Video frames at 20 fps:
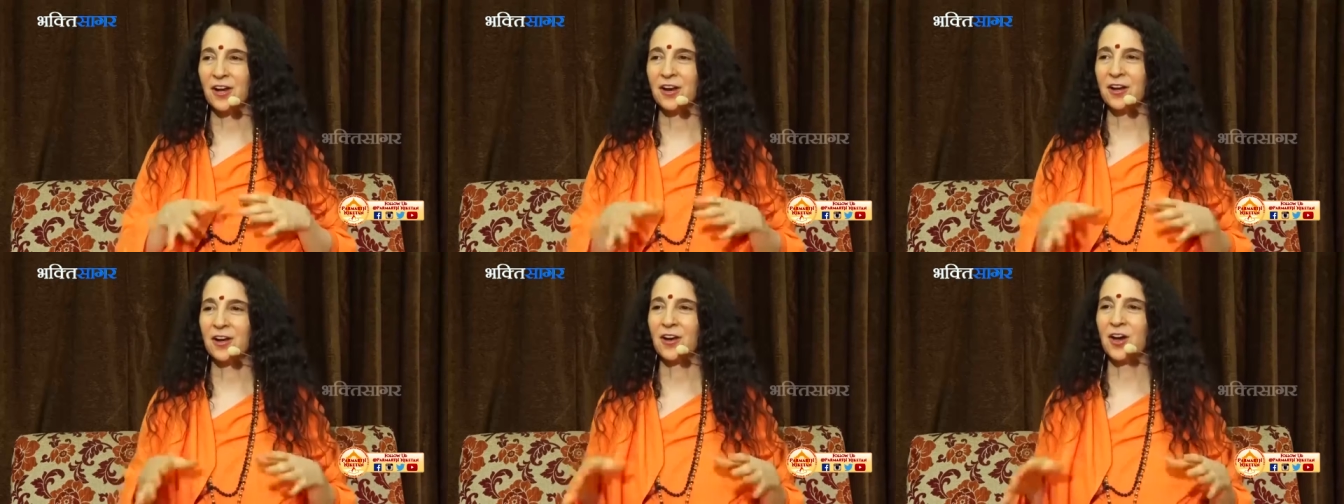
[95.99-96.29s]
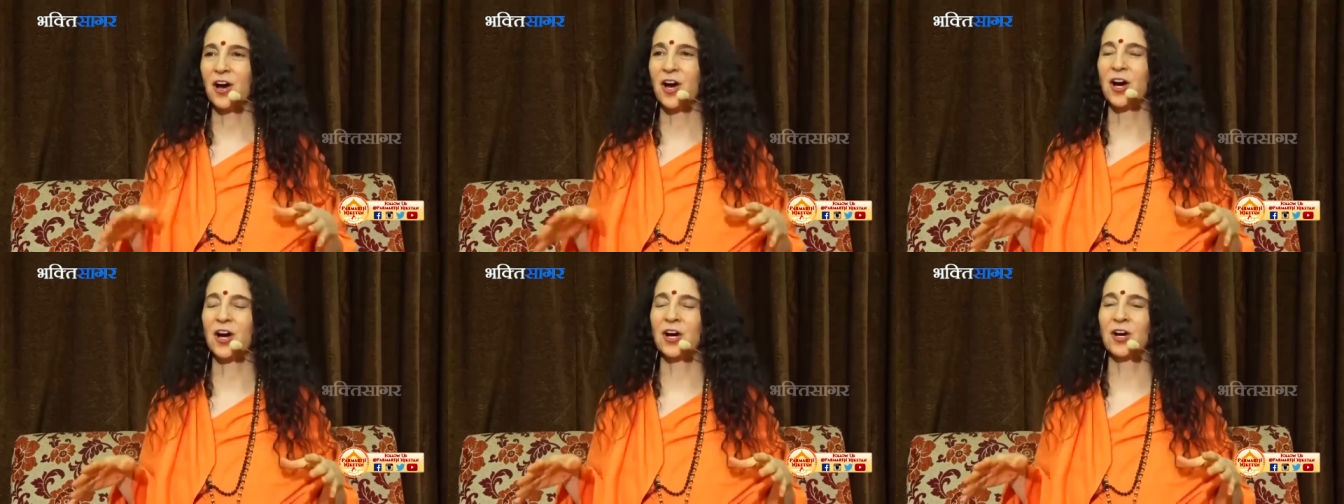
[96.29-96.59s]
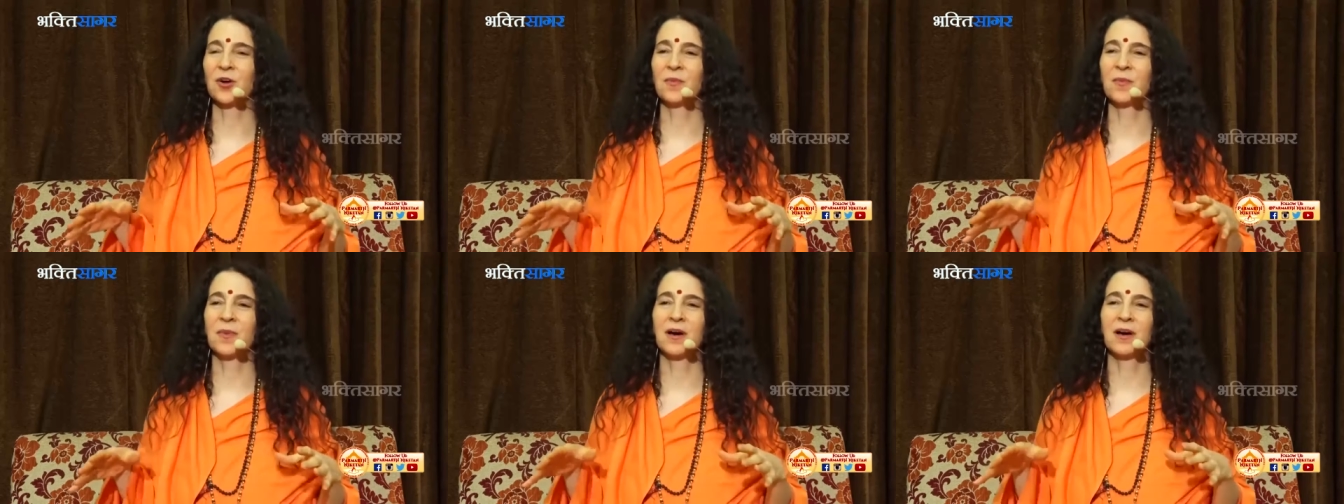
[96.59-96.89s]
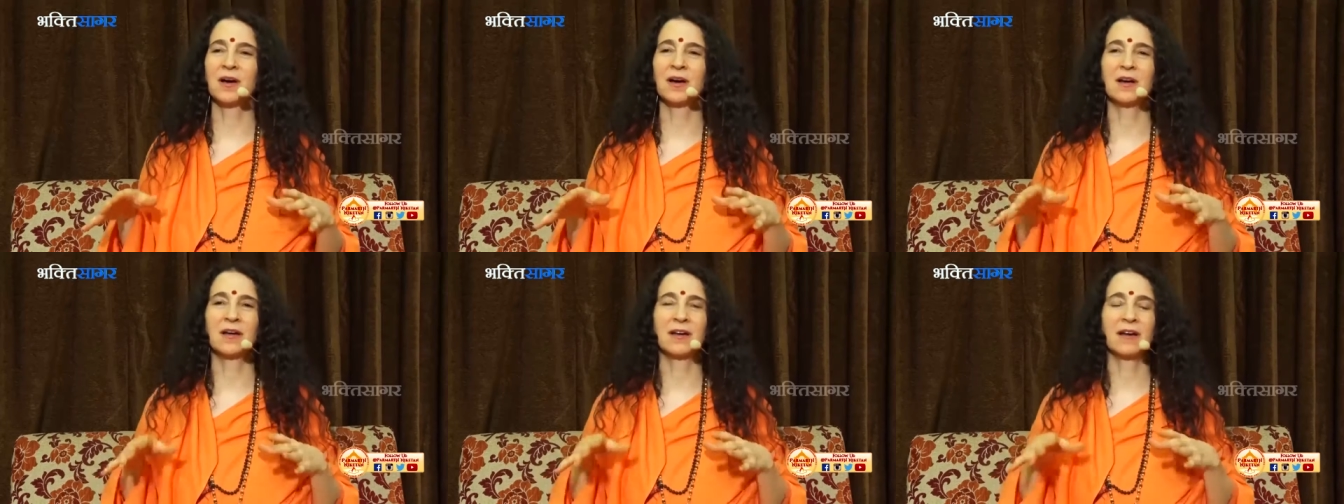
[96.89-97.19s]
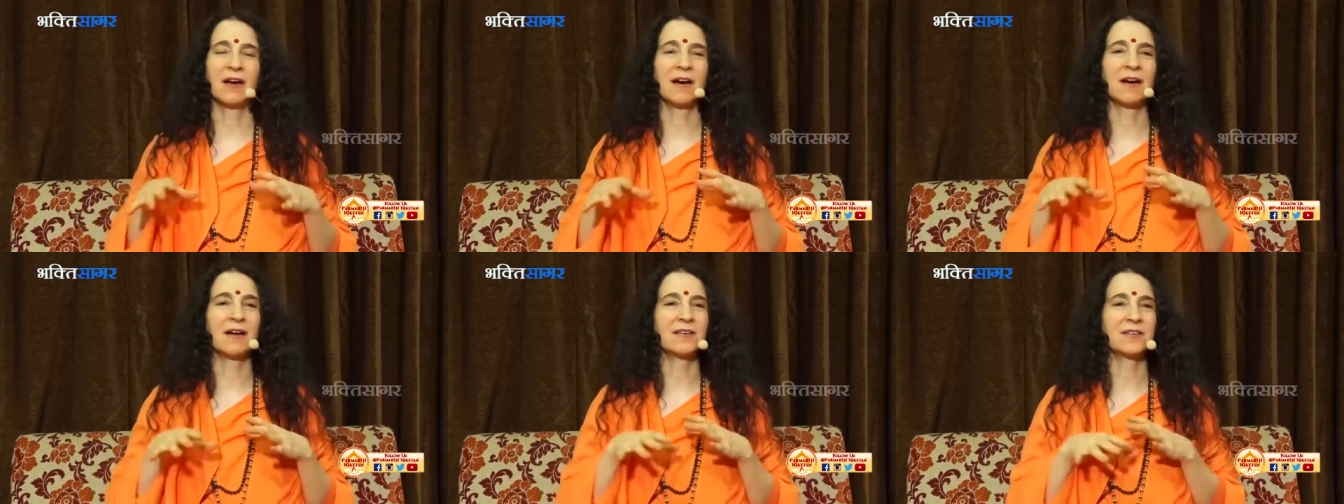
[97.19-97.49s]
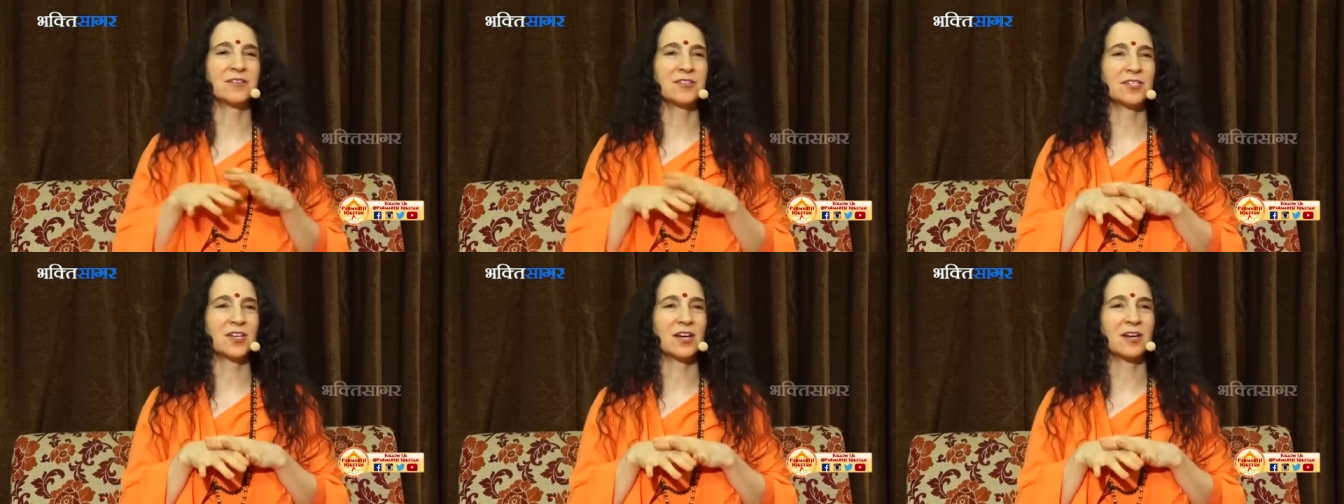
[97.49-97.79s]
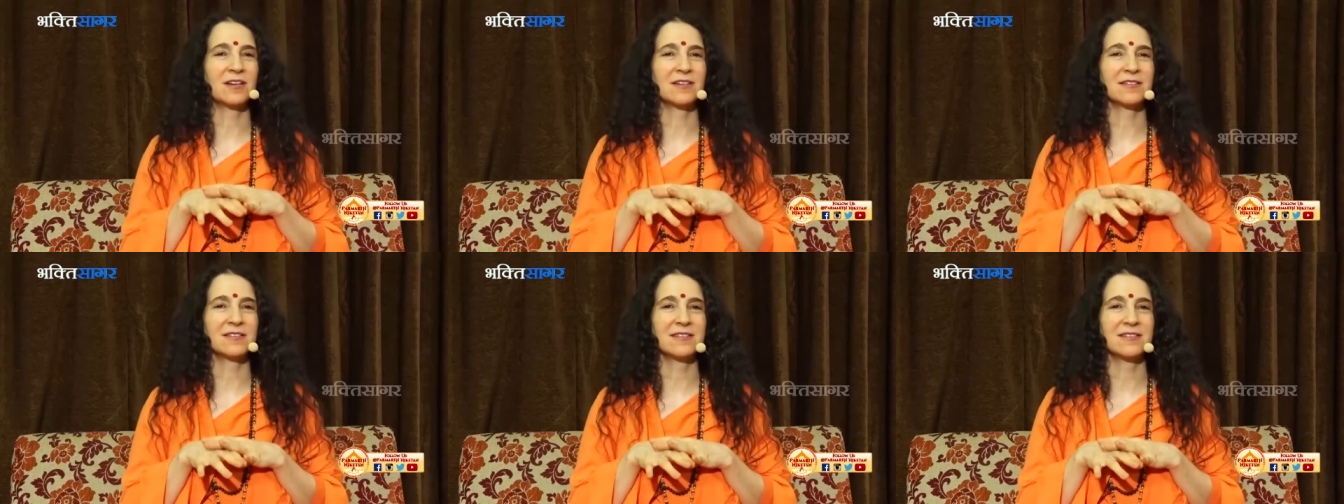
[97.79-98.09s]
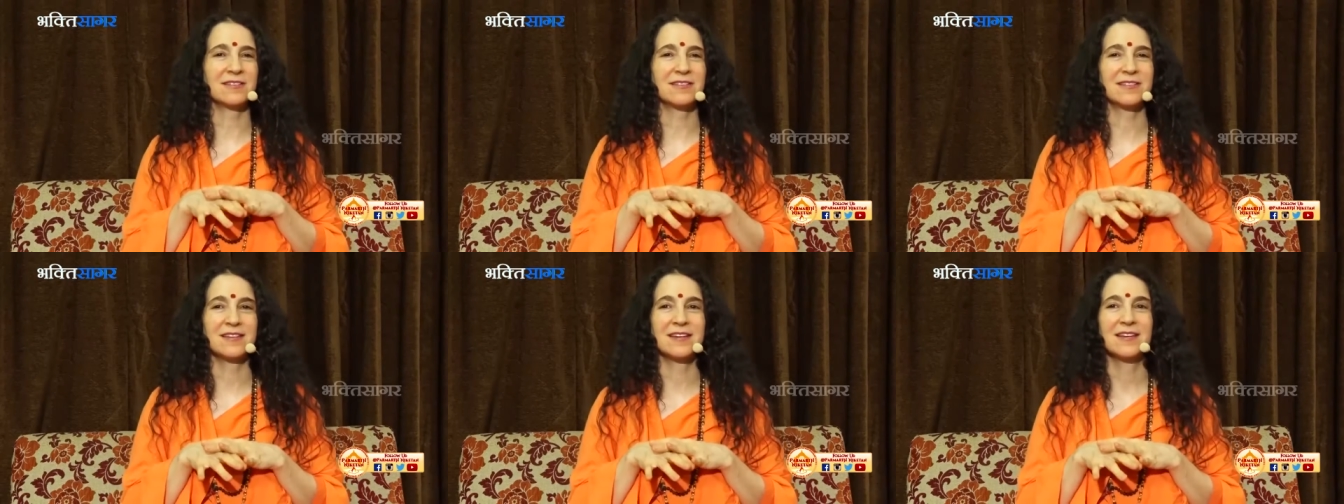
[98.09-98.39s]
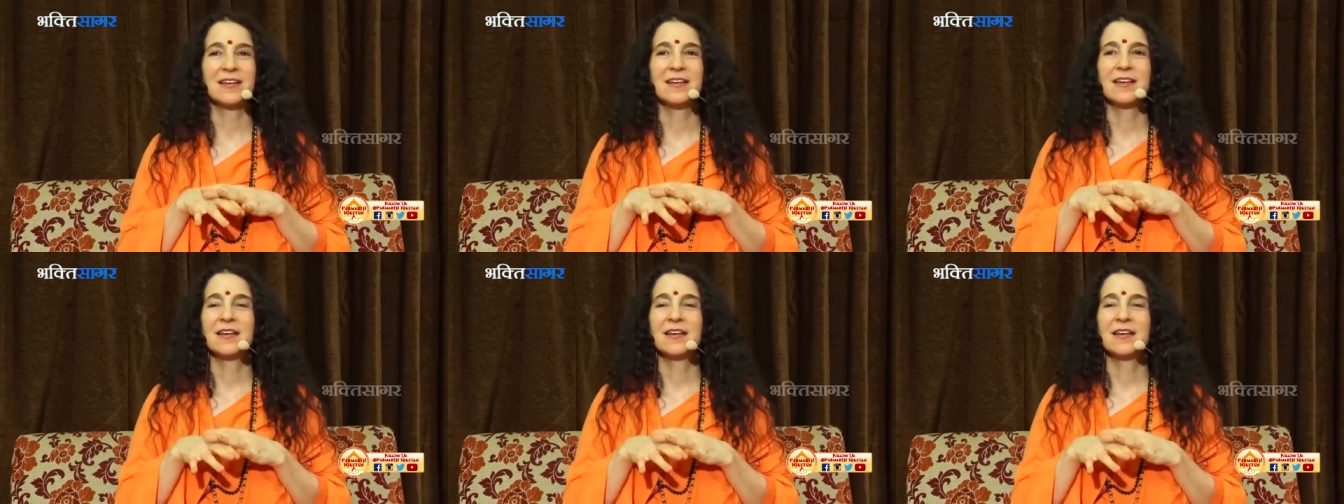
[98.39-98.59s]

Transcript: our karma, not just